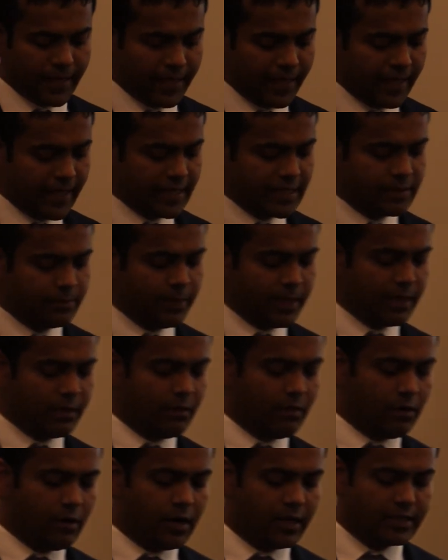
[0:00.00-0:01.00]
is
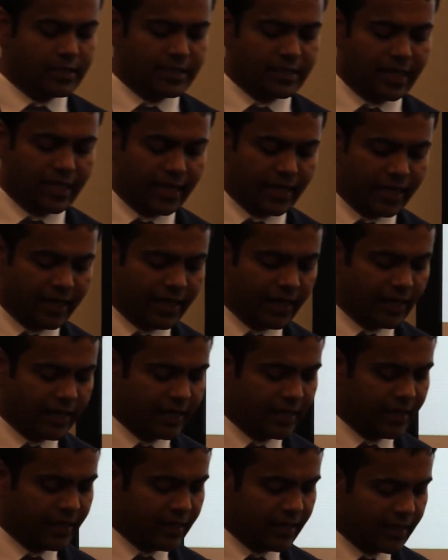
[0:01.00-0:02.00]
because
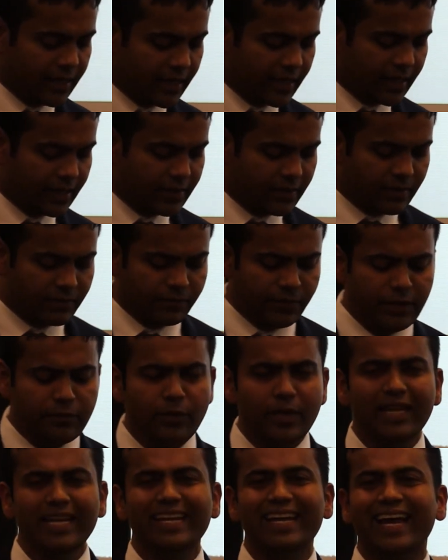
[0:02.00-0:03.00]
we
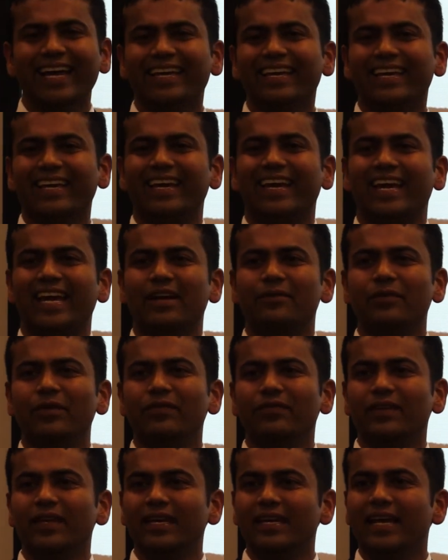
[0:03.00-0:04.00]
really like every
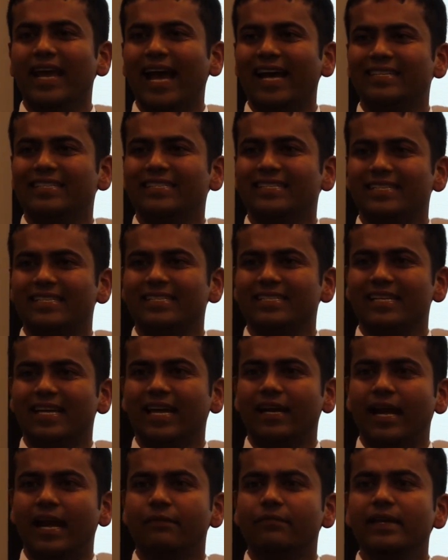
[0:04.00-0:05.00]

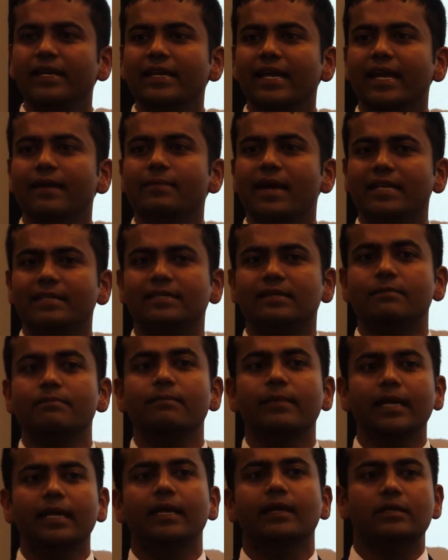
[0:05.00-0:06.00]
name has some
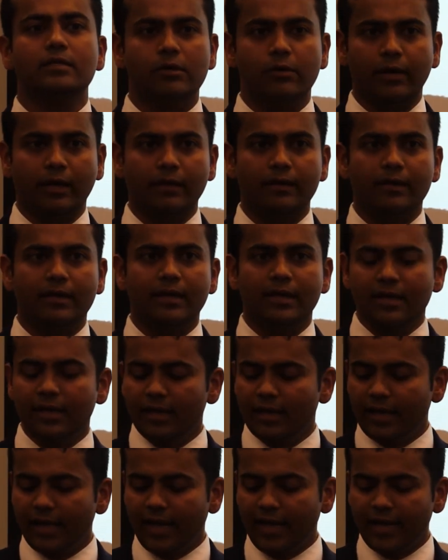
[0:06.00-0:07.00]
meaning to it.
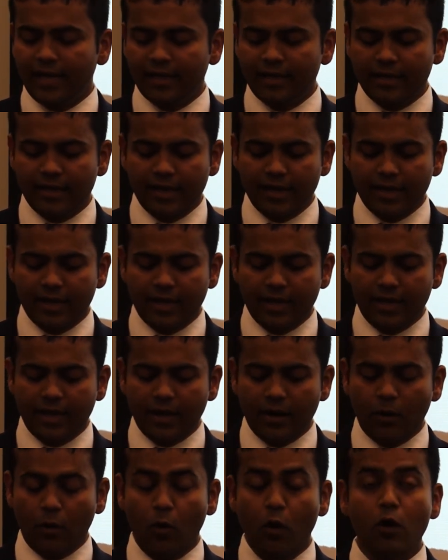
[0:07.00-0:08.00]
And
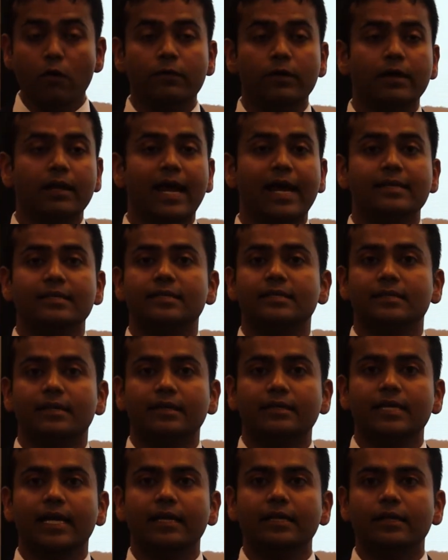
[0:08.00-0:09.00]
over the last
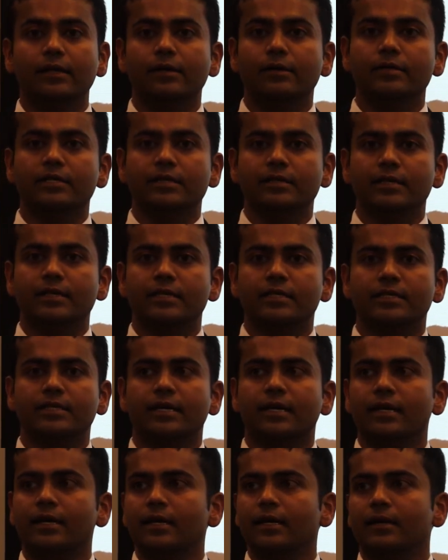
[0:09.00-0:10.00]
10 years in this
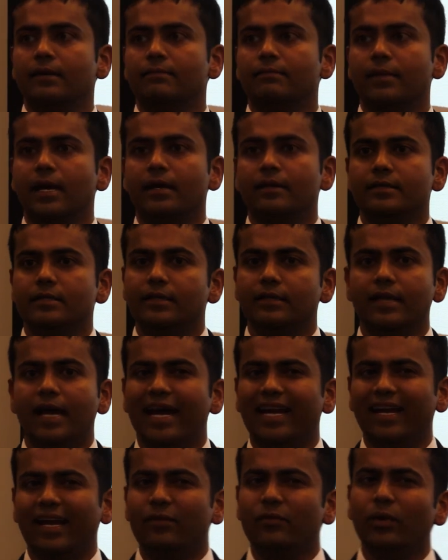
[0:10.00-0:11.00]
medicine,
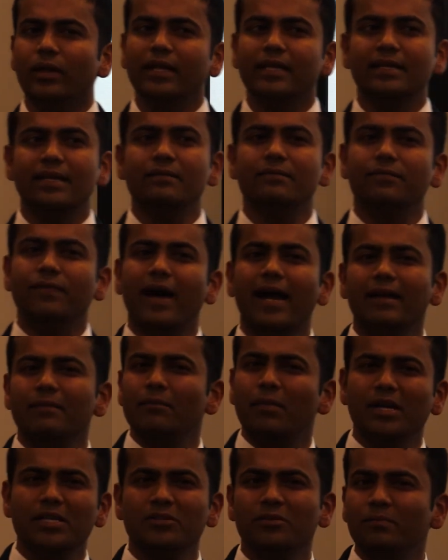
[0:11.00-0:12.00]
I really didn't
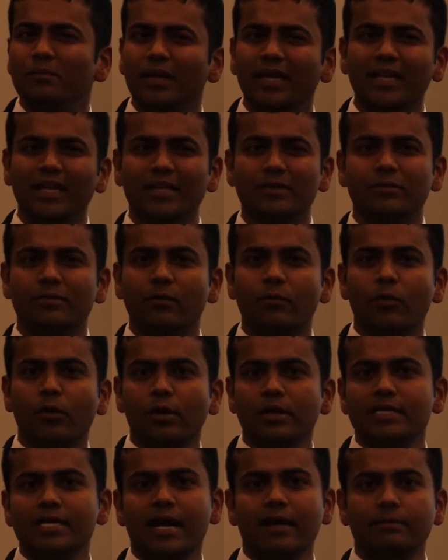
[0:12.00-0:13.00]
find much of meaning to the
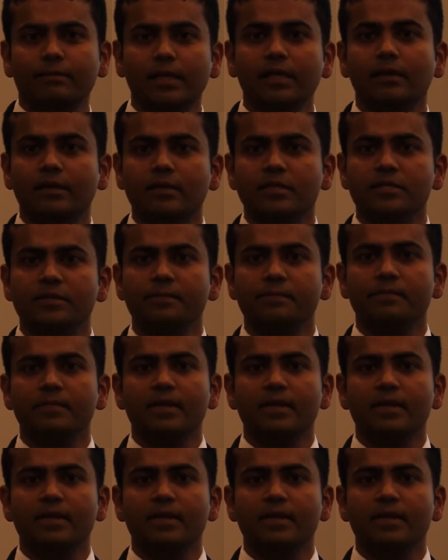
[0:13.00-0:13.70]
word diabetes.